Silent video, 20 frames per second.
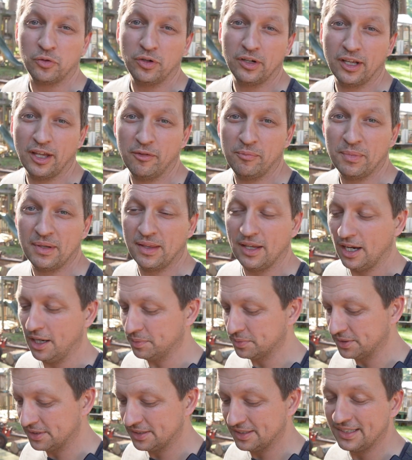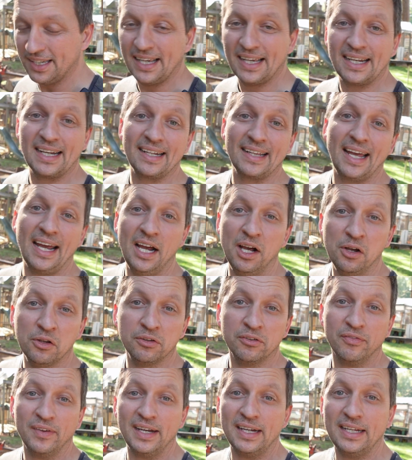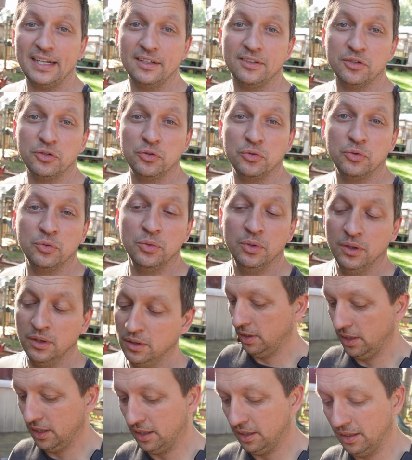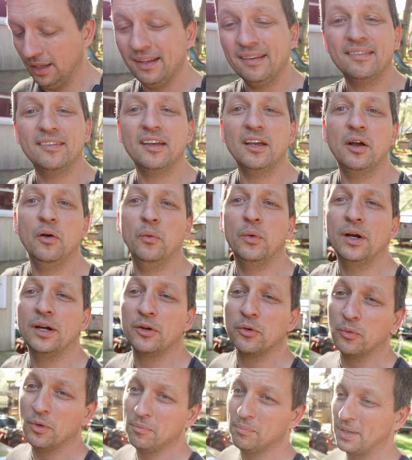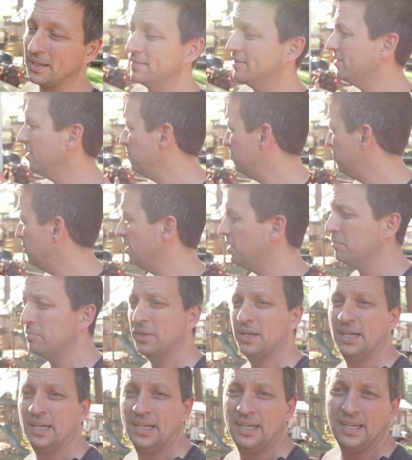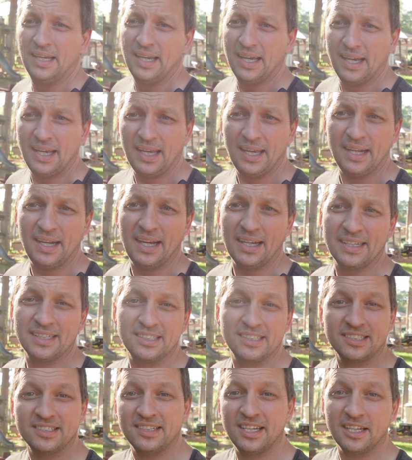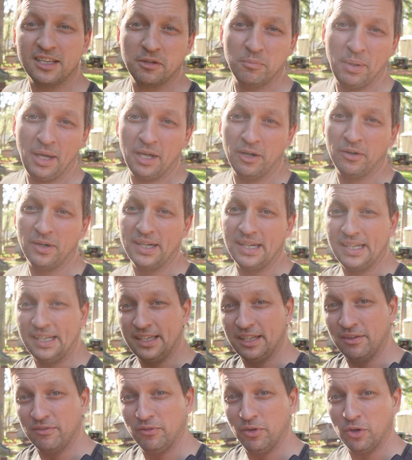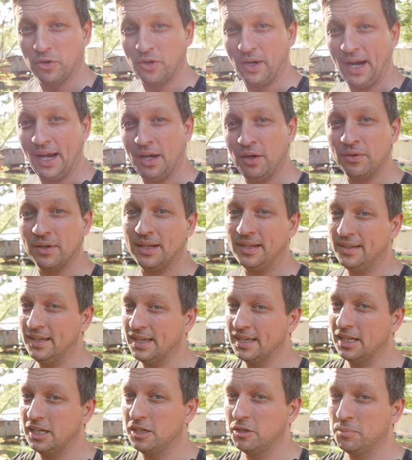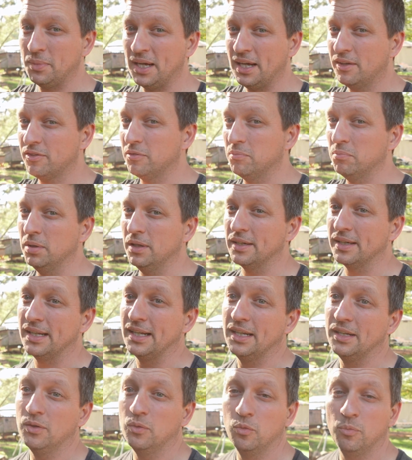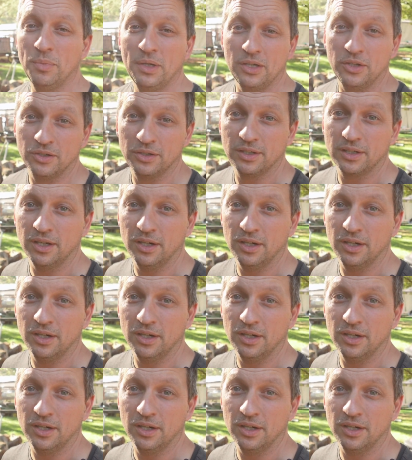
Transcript: going to give me the option to take it in the house if I need to. Uh, let's say I wanted to run my sump pump and I could just take the battery and the inverter out and take it into my house and plug it in, be good to